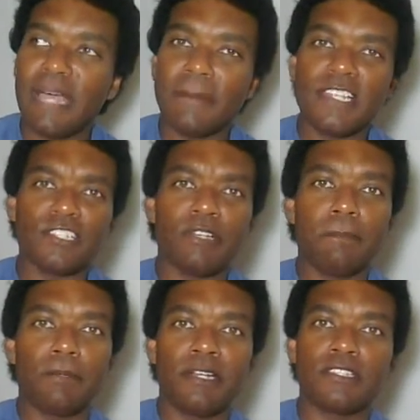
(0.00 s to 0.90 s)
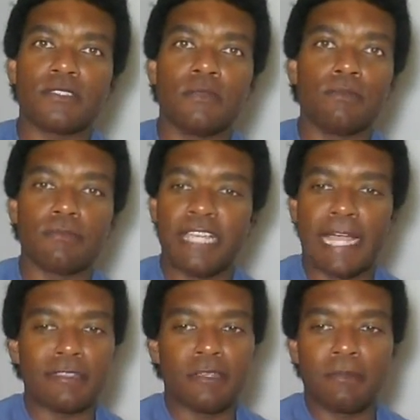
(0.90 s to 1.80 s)
that basically puts
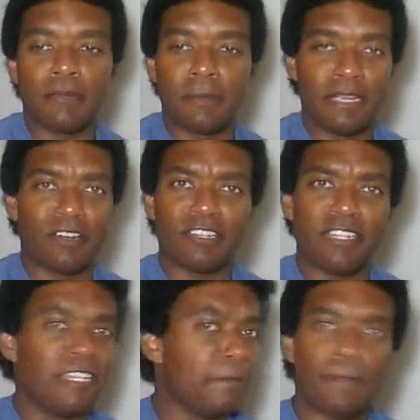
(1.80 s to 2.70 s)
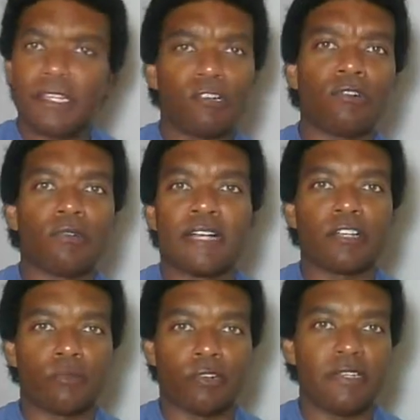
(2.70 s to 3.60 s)
Captain America in the pickle,
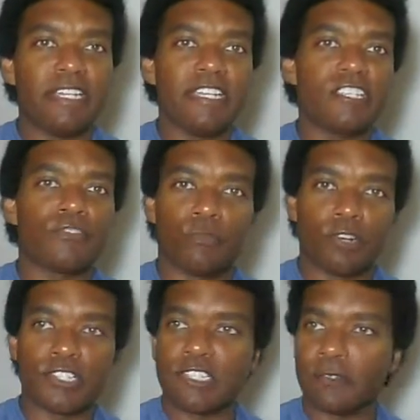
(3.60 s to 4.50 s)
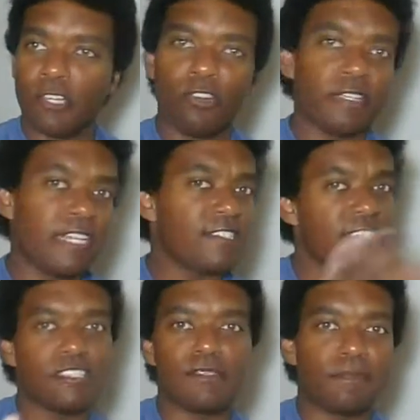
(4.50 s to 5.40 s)
like where he is forced to go
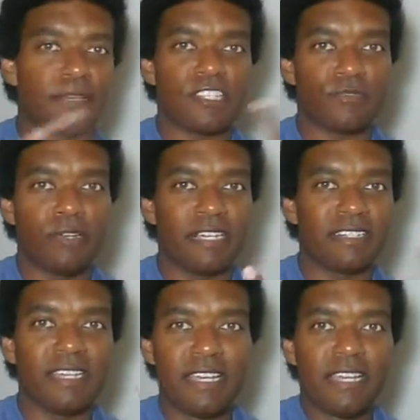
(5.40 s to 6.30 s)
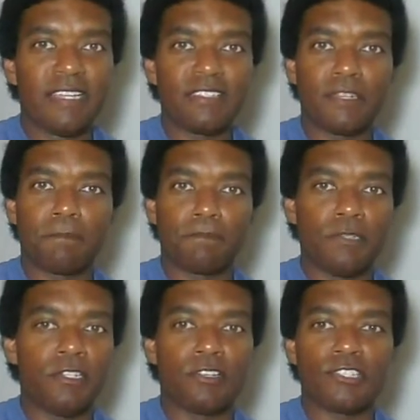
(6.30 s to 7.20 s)
against his best friend to,
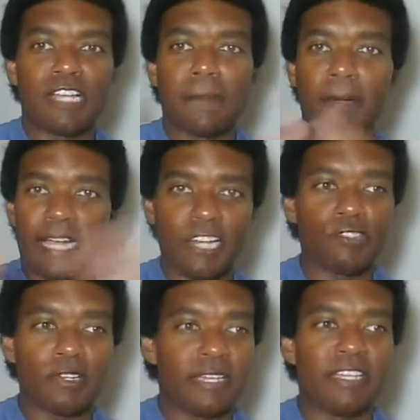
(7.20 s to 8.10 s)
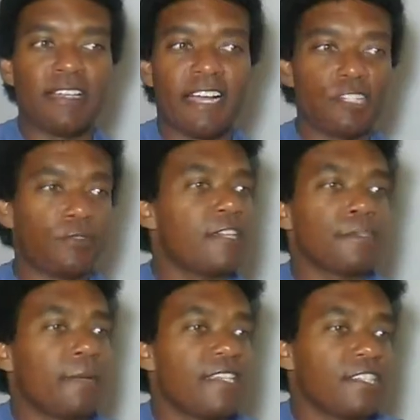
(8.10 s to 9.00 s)
you know, stop Hydra, and Hydra
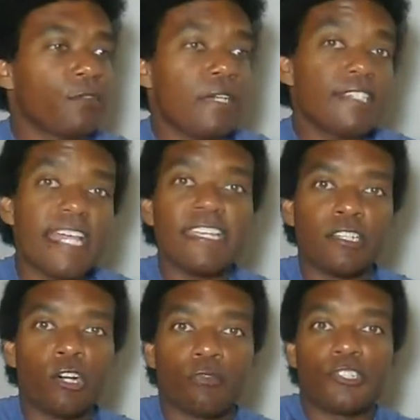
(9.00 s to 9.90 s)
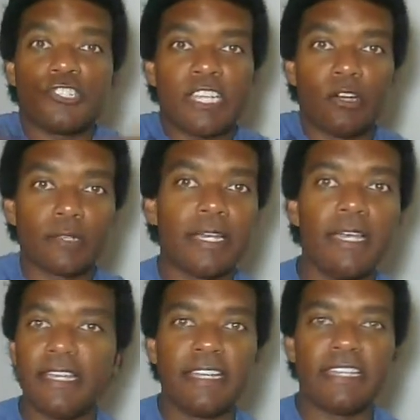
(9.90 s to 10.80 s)
is basically taking over
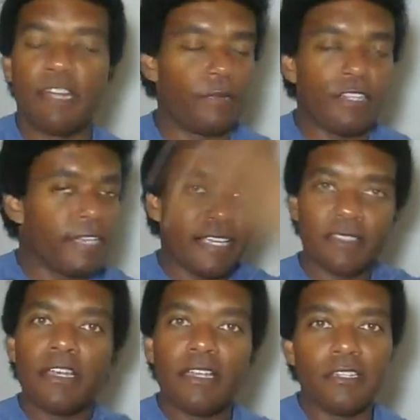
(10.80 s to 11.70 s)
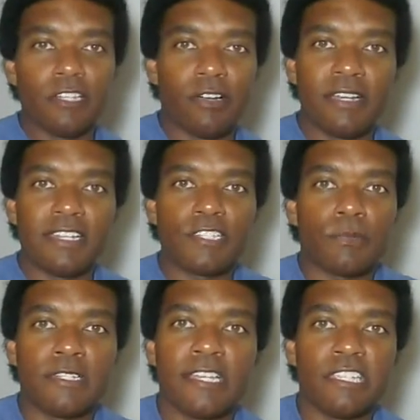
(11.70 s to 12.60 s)
SHIELD and everything, you know, and
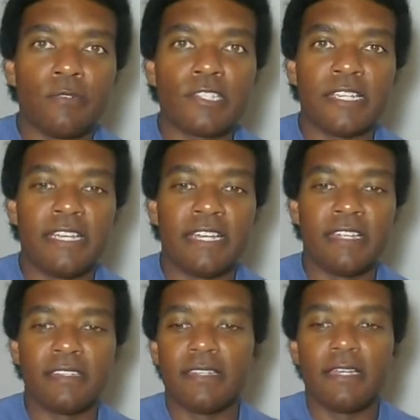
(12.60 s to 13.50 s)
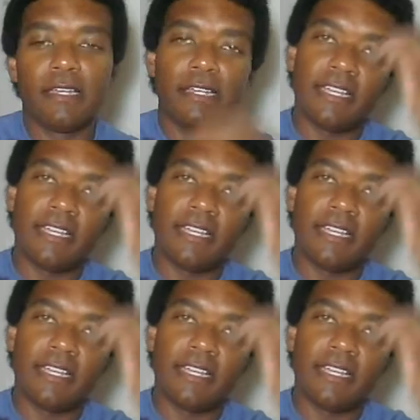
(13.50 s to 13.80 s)
it's ridiculous. And